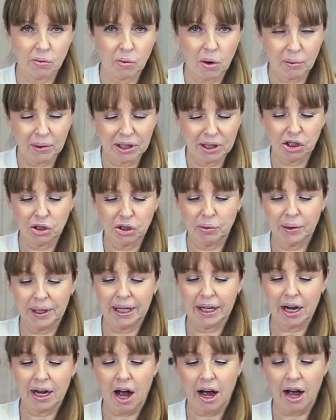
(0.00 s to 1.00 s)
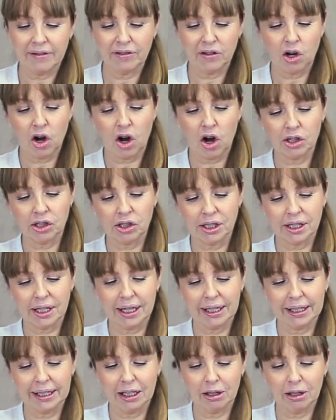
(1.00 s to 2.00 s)
what we're doing, I've got
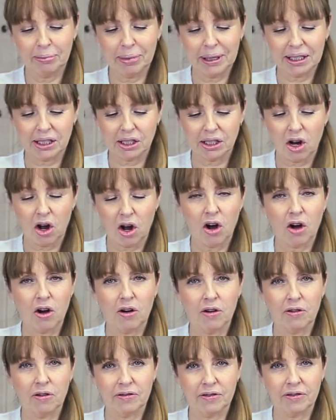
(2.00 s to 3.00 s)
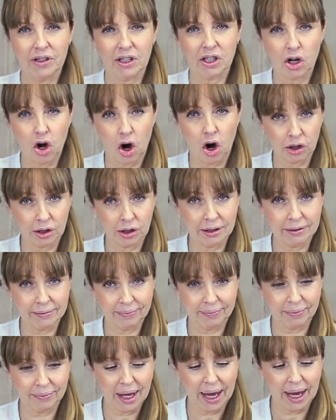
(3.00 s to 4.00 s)
a little bit of cotton,
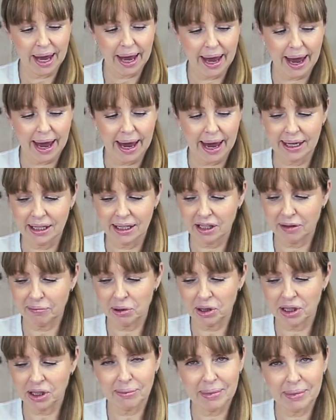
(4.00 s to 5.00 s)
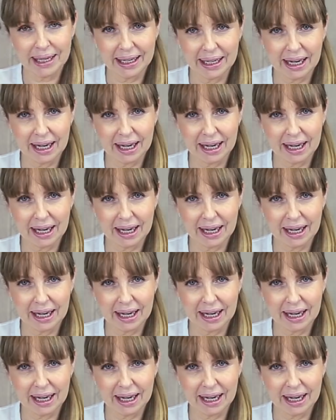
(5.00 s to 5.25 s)
and I put some